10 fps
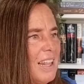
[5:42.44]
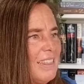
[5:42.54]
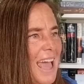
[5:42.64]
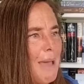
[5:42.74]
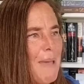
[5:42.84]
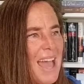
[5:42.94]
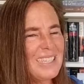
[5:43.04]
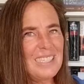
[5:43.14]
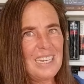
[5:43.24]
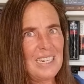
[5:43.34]
Lab
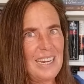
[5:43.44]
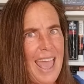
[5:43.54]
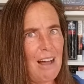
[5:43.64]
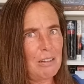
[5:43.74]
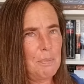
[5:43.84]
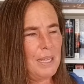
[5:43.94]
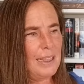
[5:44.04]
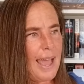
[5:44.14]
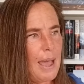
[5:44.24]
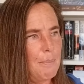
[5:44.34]
accident in alchemy
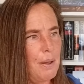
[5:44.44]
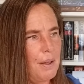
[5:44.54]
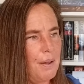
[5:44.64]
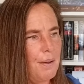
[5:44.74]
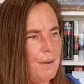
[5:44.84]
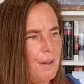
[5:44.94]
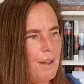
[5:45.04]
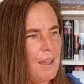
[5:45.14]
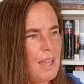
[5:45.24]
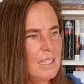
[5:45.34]
lab.
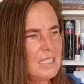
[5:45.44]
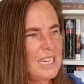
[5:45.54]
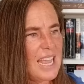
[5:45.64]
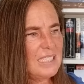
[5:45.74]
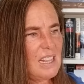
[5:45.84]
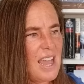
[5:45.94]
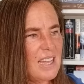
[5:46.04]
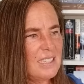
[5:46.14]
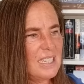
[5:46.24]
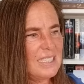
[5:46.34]
Today's
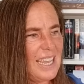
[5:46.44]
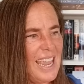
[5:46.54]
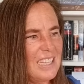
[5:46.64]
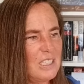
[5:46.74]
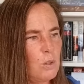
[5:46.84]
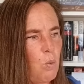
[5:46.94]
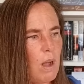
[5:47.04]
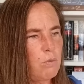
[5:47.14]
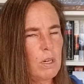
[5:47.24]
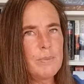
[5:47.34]
class is canceled
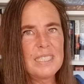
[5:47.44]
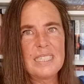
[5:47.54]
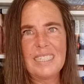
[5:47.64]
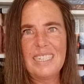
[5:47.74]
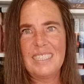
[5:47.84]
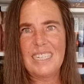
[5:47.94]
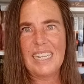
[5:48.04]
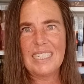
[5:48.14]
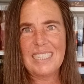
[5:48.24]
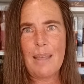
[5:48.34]
while room is
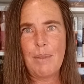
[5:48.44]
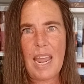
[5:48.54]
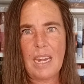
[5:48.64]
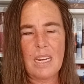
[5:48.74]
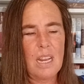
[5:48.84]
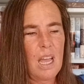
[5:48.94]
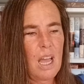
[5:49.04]
decontaminated.